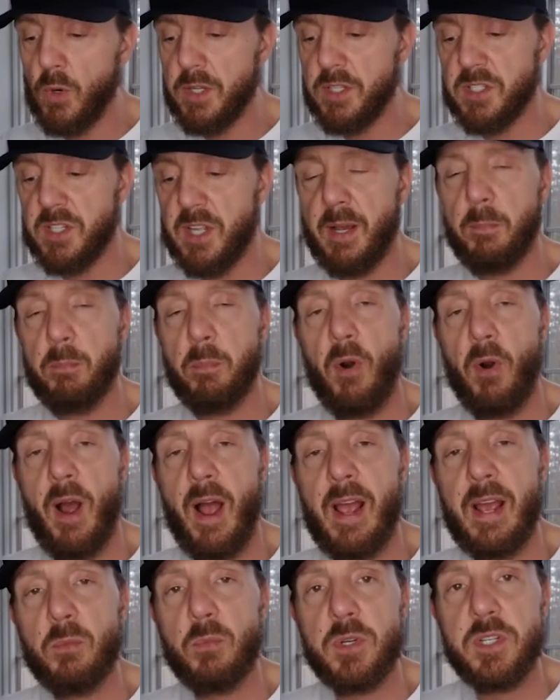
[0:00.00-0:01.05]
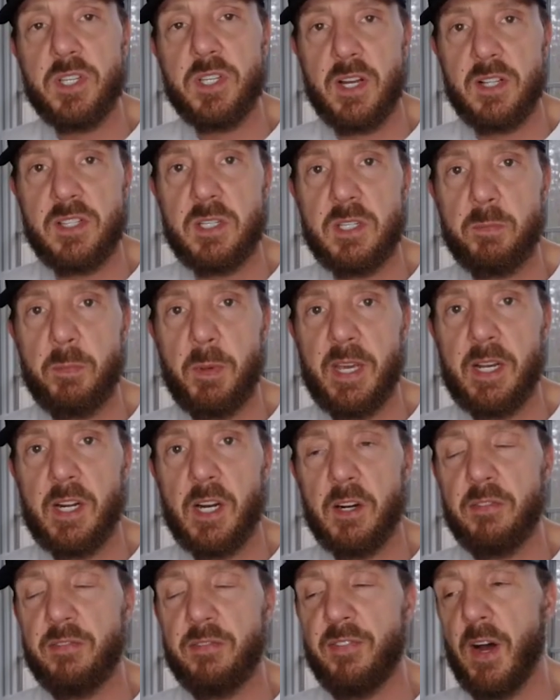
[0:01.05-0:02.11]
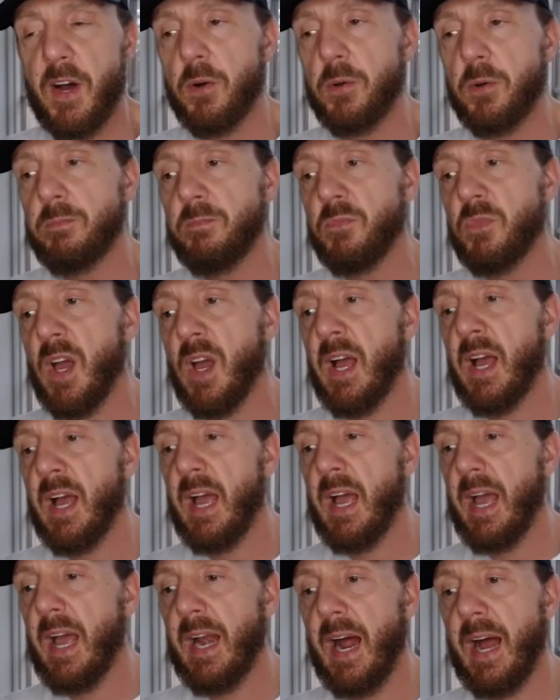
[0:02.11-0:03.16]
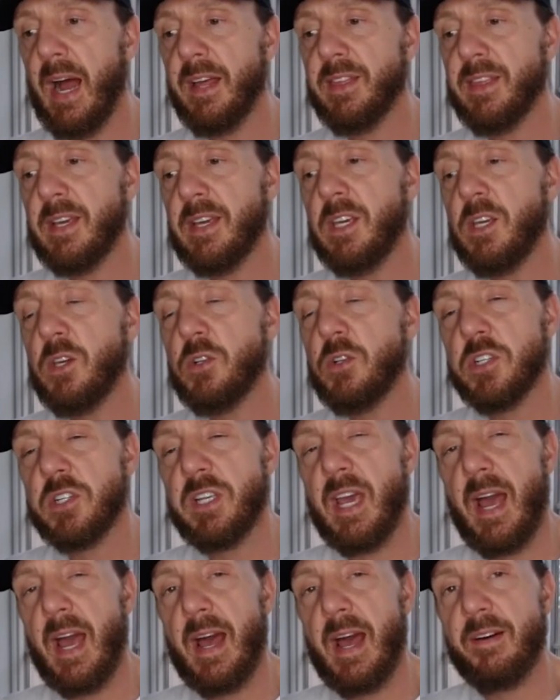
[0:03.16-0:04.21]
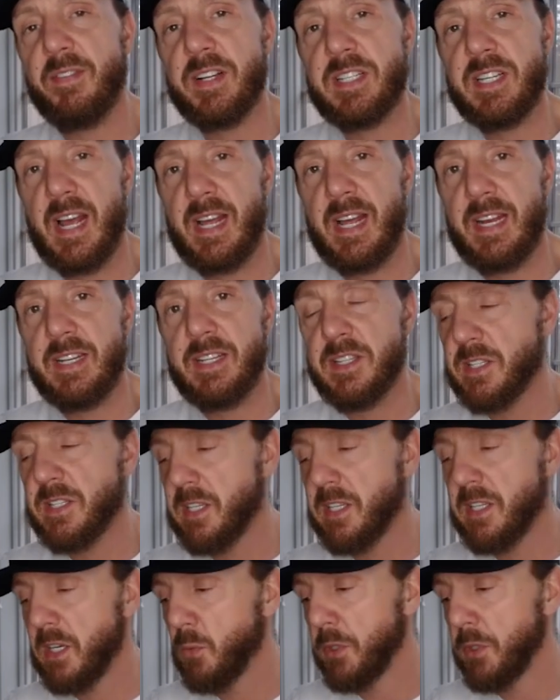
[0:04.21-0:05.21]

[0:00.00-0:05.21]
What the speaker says: was like Brian was on speakerphone, and I think you just have a tendency